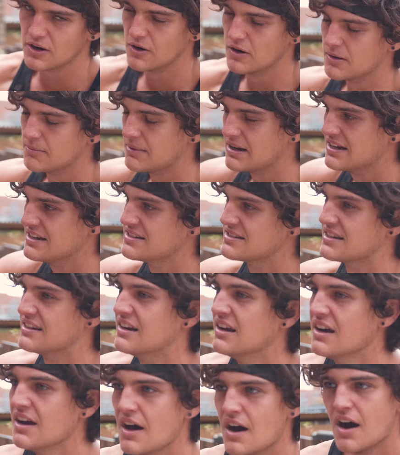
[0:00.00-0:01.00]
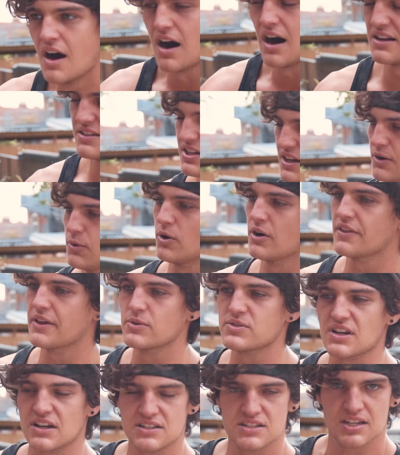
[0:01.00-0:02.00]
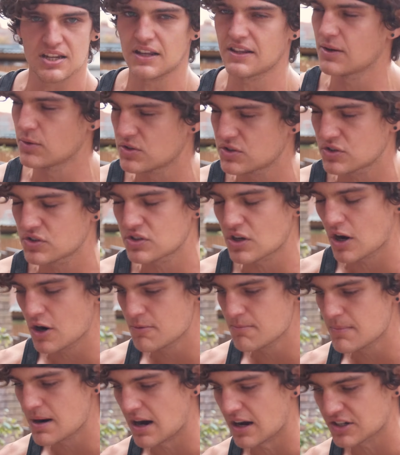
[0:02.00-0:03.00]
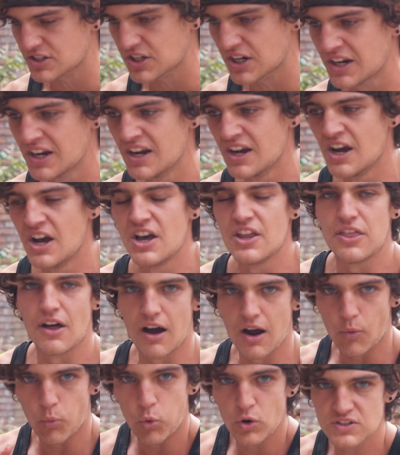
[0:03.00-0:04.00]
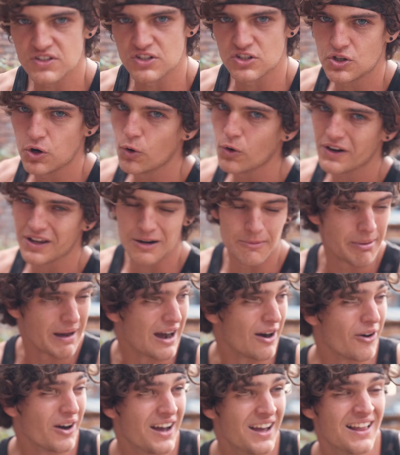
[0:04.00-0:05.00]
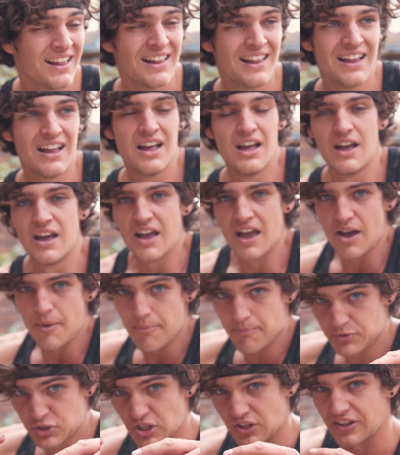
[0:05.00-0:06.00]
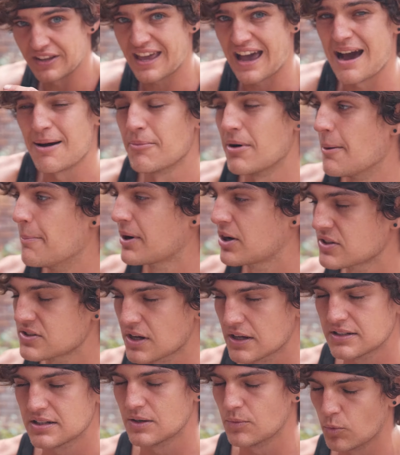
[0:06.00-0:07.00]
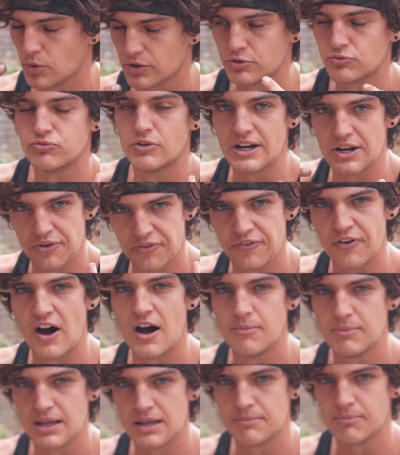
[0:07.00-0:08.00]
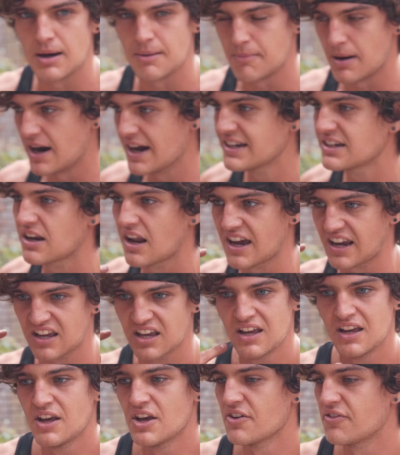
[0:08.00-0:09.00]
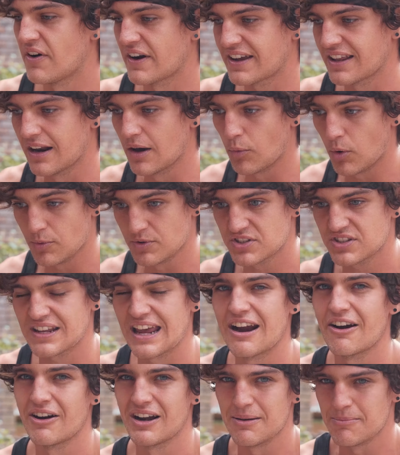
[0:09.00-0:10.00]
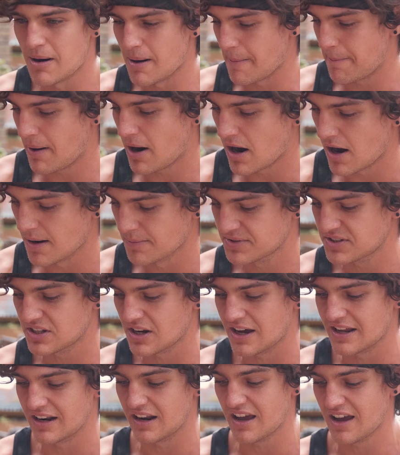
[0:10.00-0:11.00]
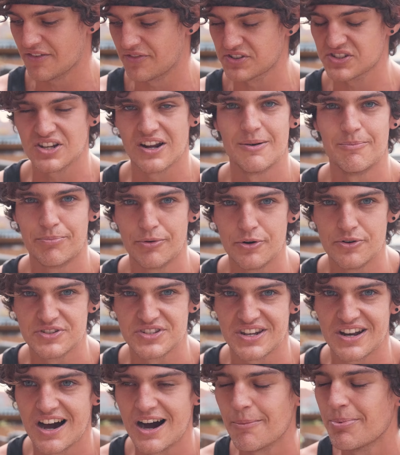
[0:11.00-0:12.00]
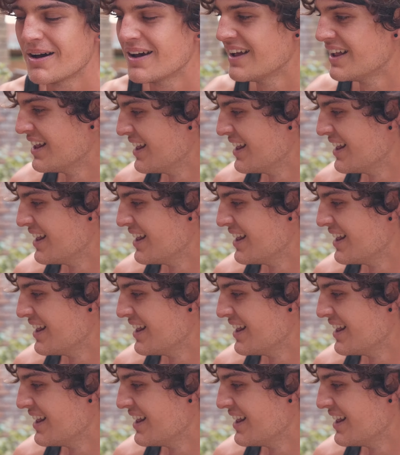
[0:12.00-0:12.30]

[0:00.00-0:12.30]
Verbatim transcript: amazing. I tell you what, there was there was so much that I wasn't talking about to the camera because I didn't want to reaffirm it in my mind. Like fucking like what was scaring me, my palms started have started bruising up,